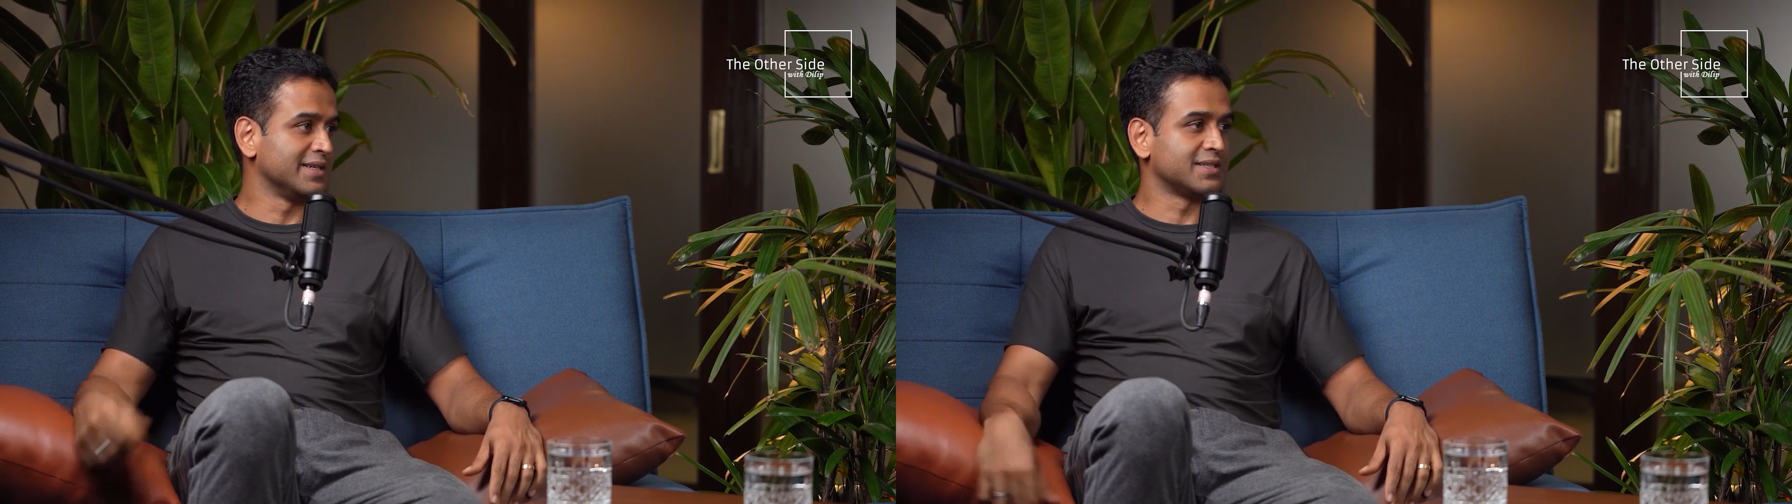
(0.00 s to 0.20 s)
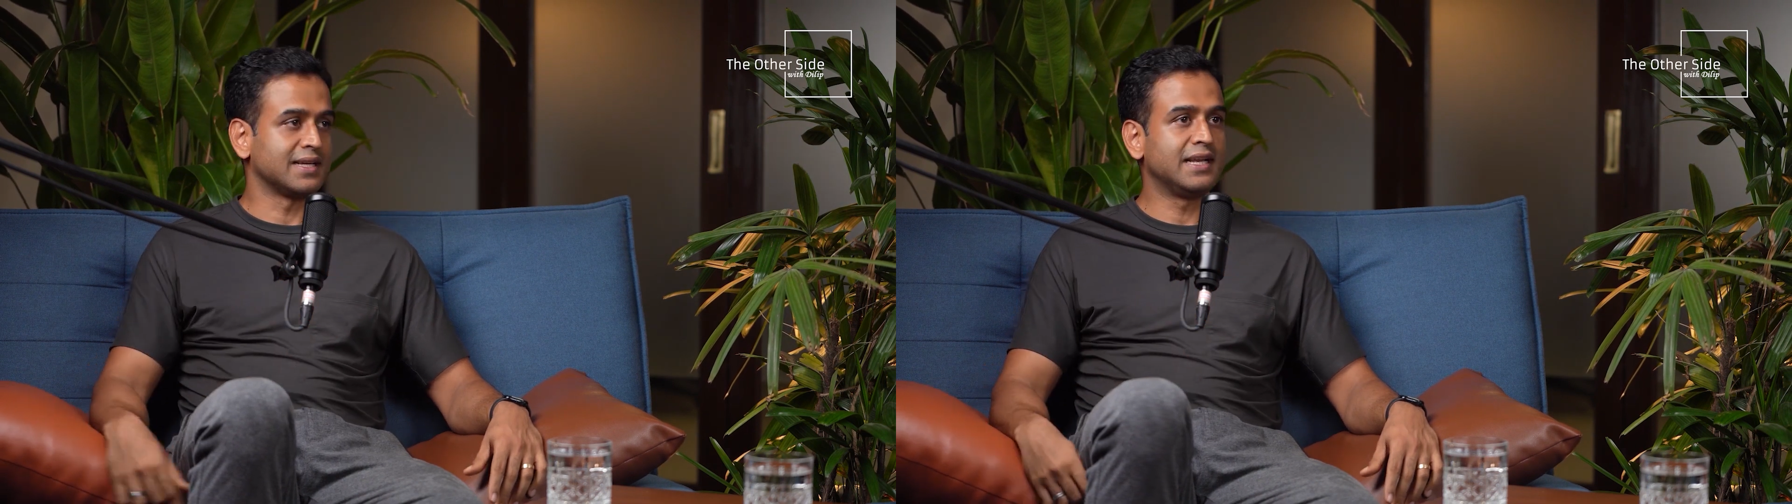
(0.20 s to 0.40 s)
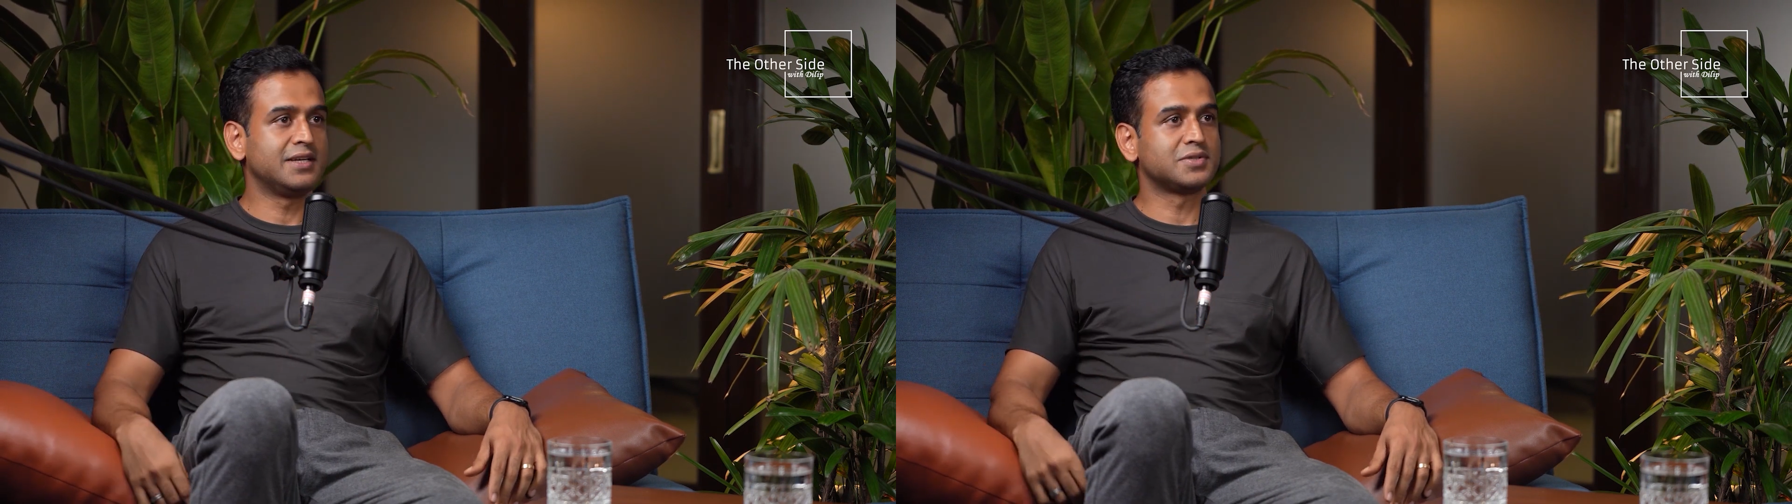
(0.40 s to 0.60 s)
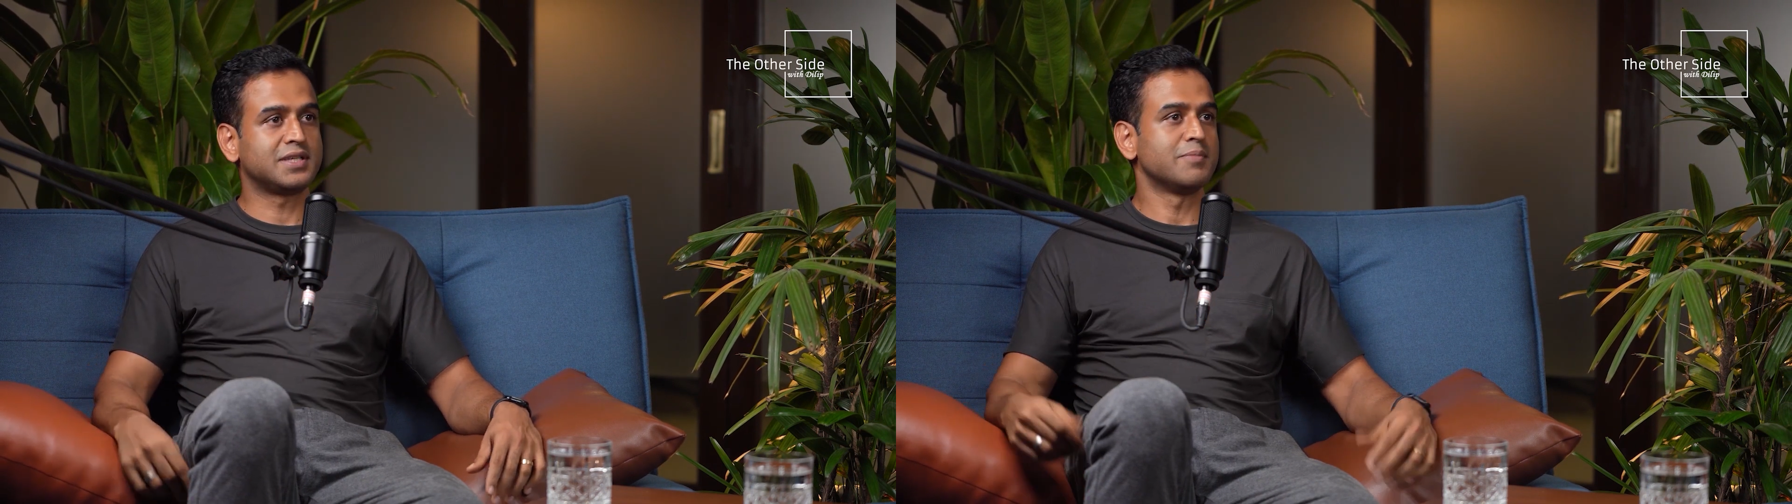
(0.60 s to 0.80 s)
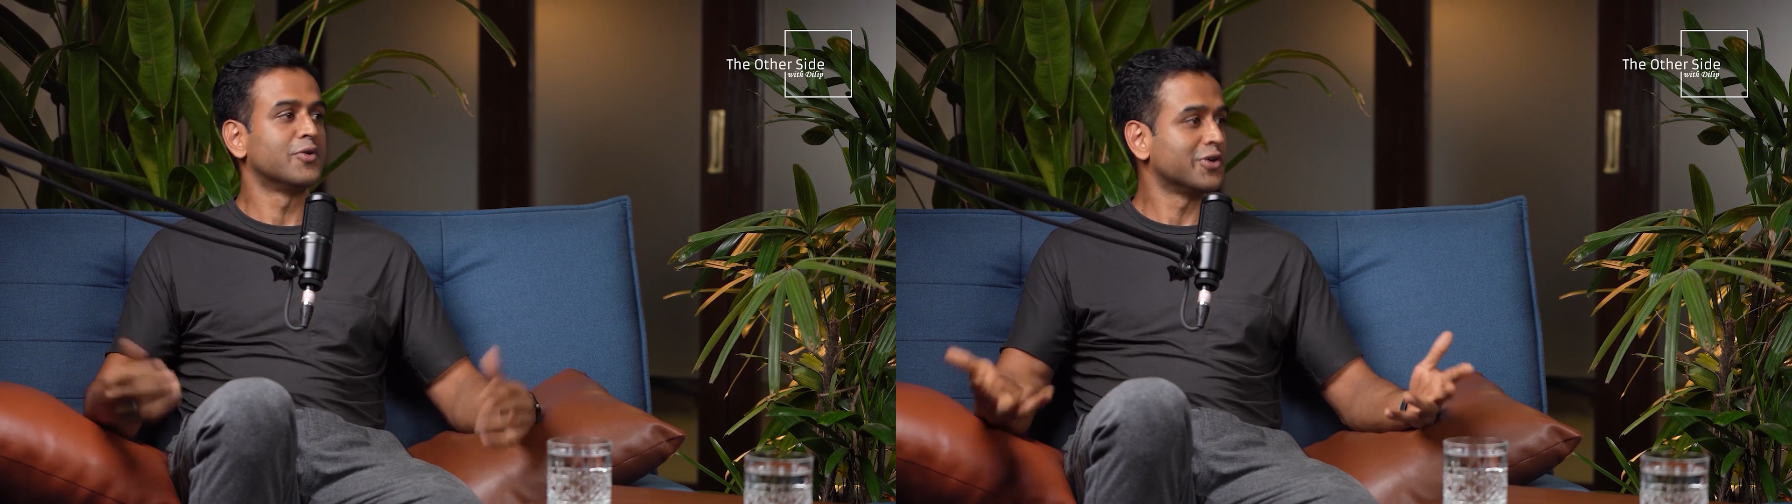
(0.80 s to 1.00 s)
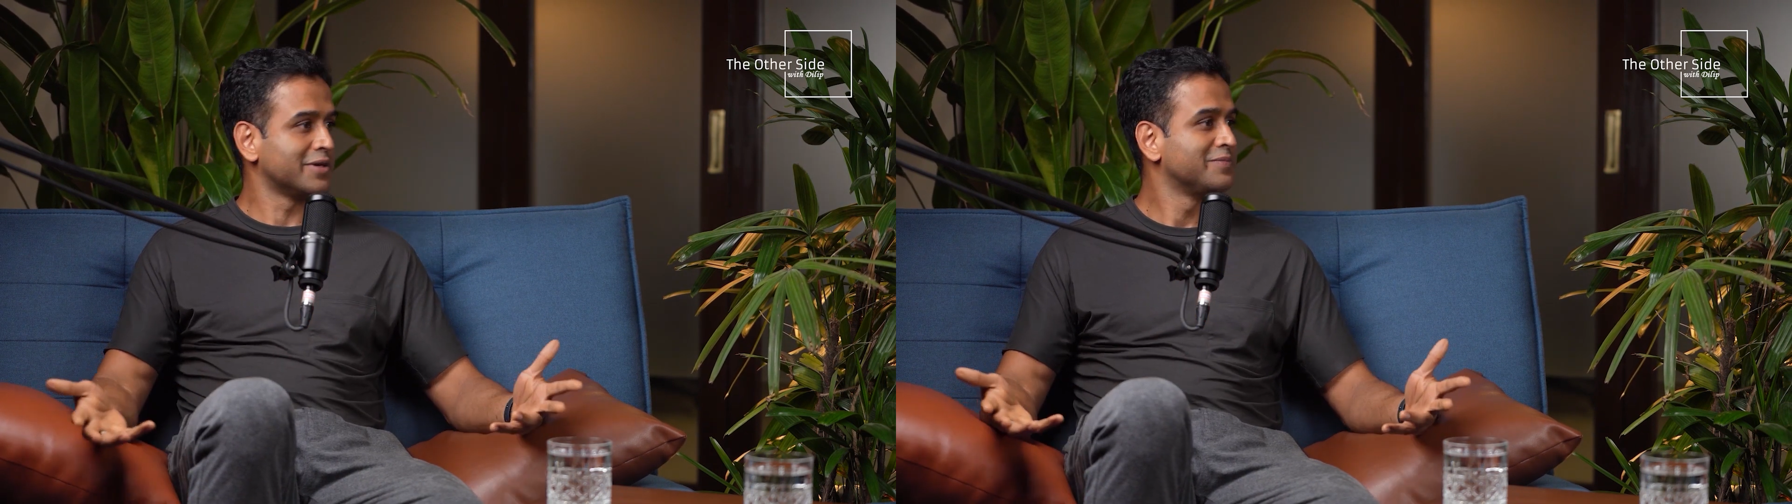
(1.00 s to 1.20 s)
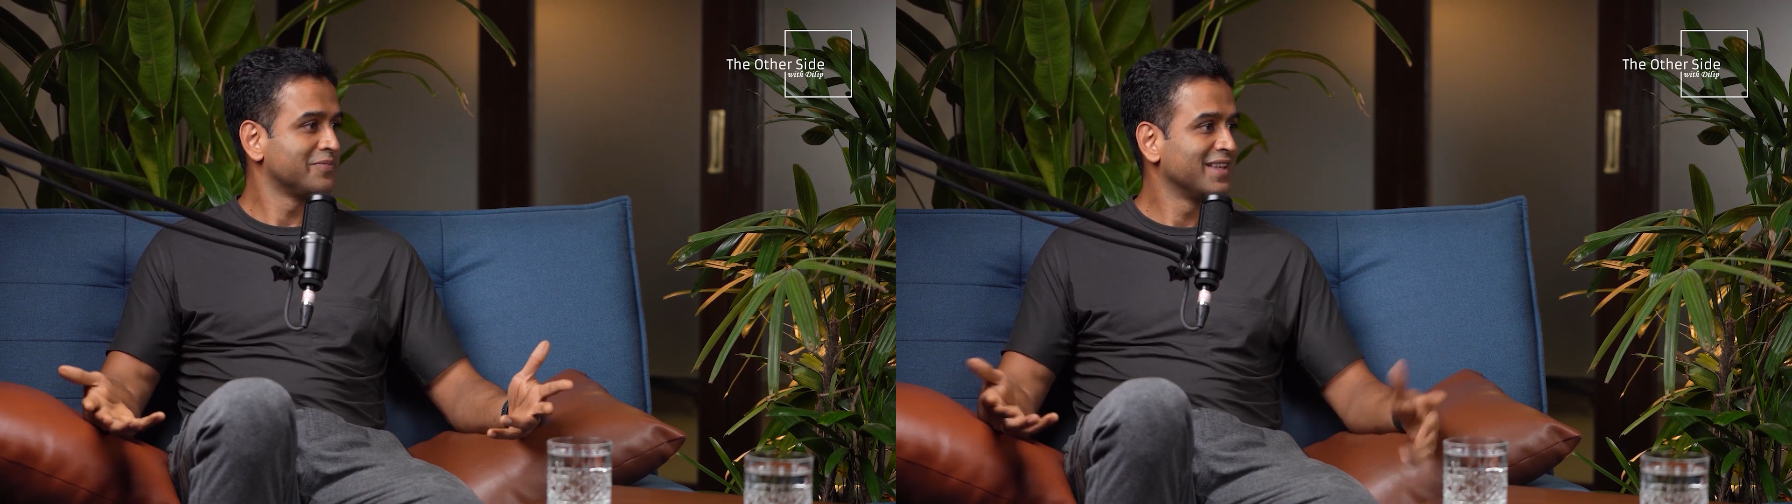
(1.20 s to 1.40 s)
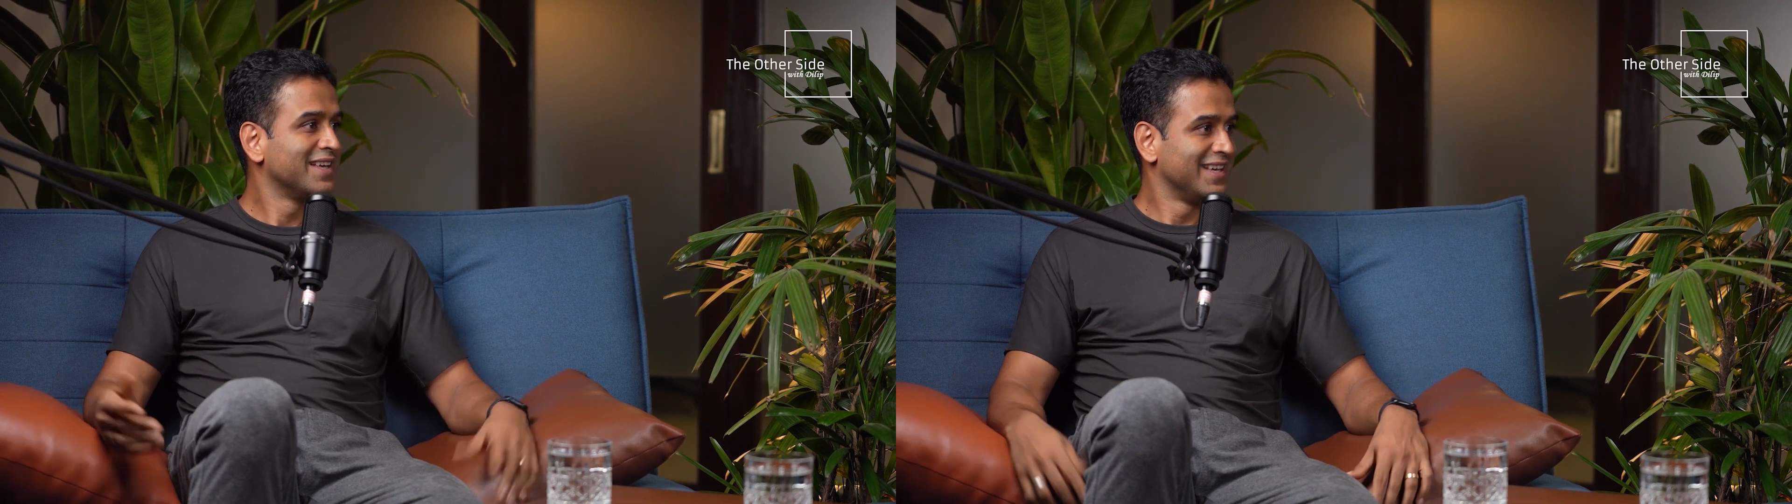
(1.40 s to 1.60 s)
is really to say more,
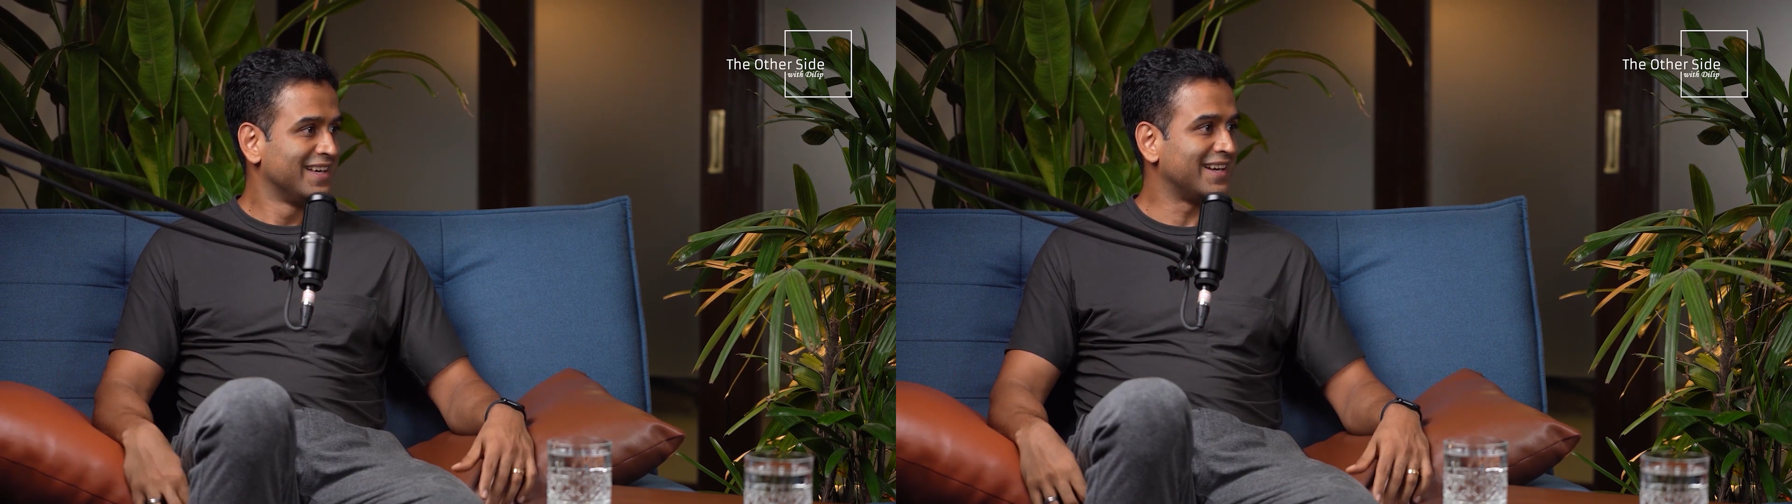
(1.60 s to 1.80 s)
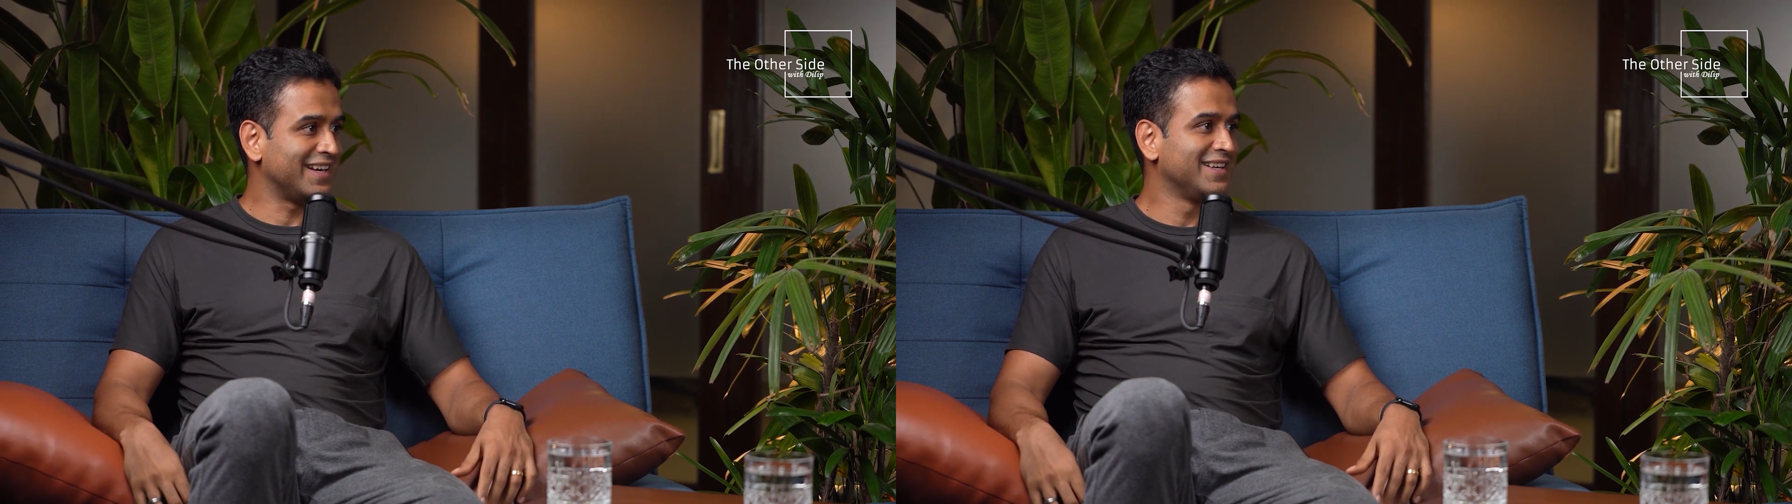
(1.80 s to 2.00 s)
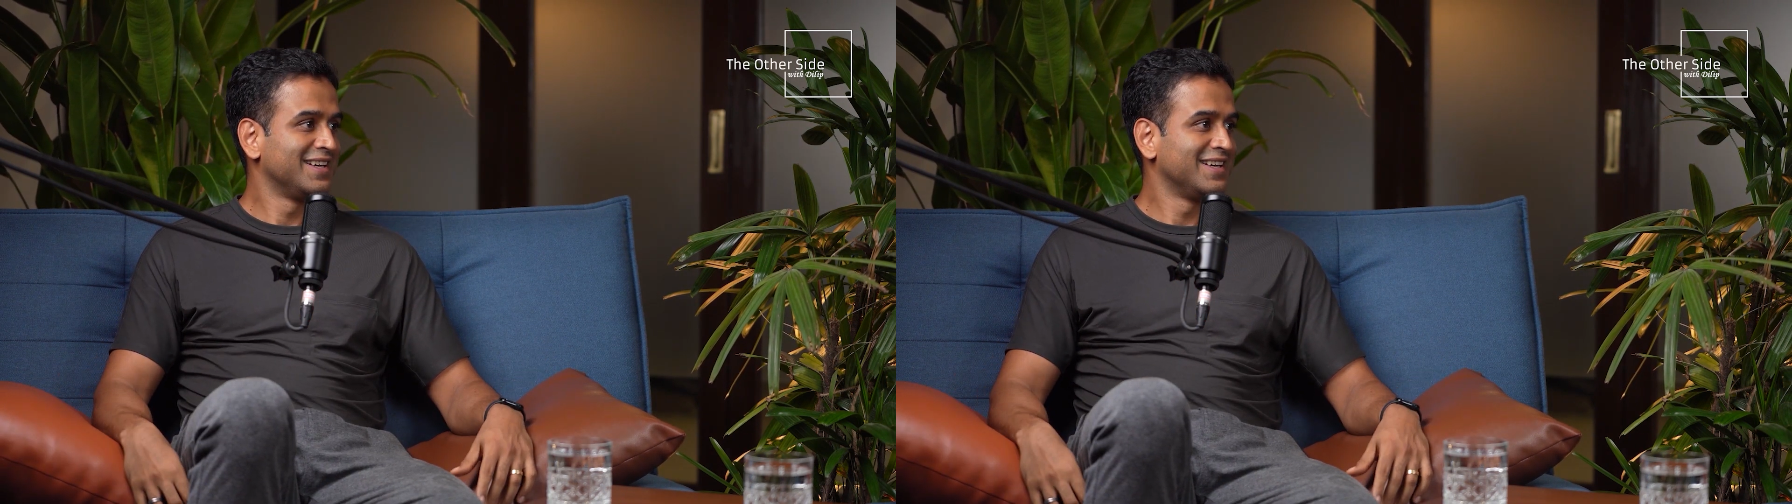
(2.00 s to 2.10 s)
right?